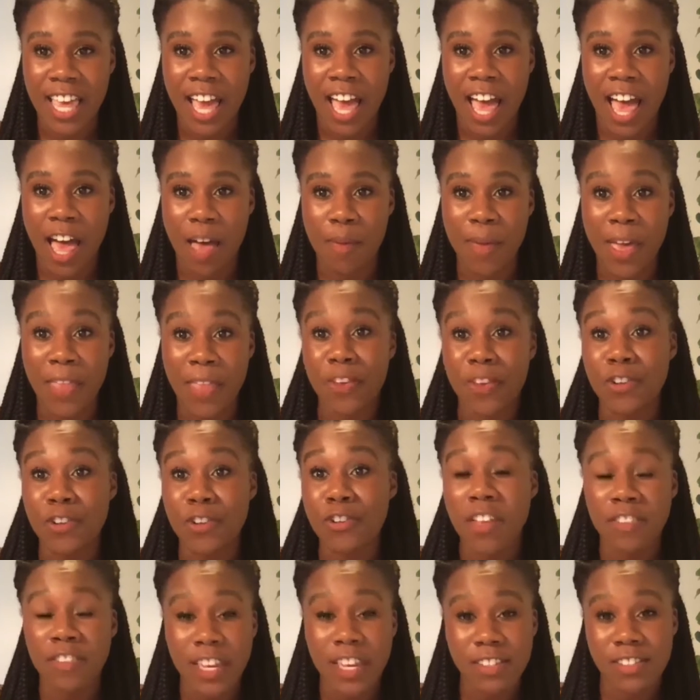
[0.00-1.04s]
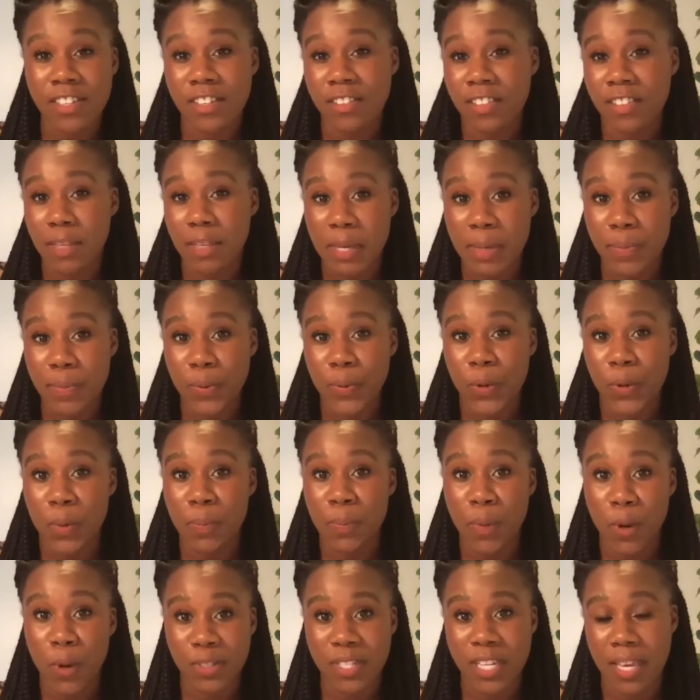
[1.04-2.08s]
And they're not necessarily the people who are
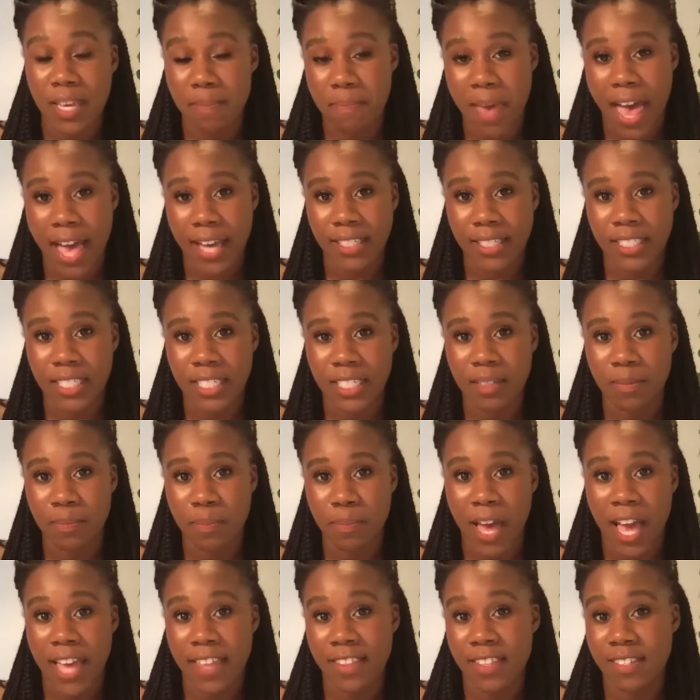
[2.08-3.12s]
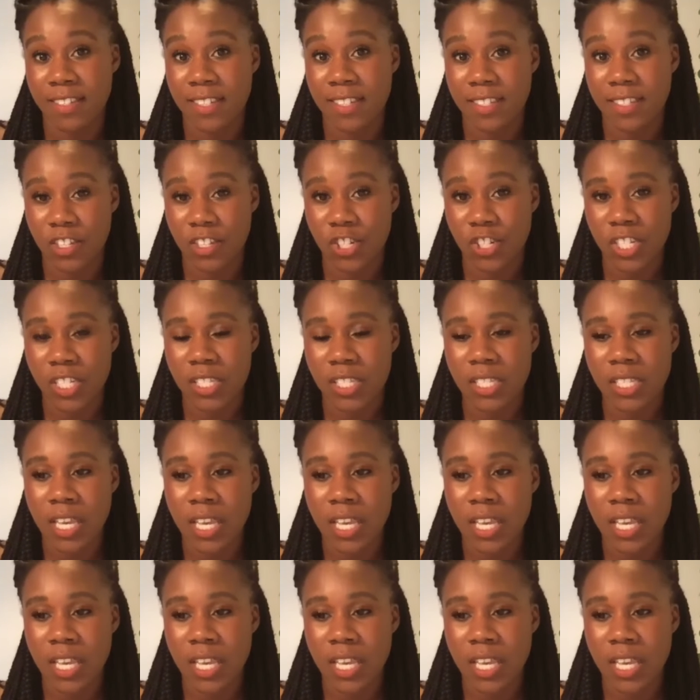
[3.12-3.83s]
most impacted by these decisions.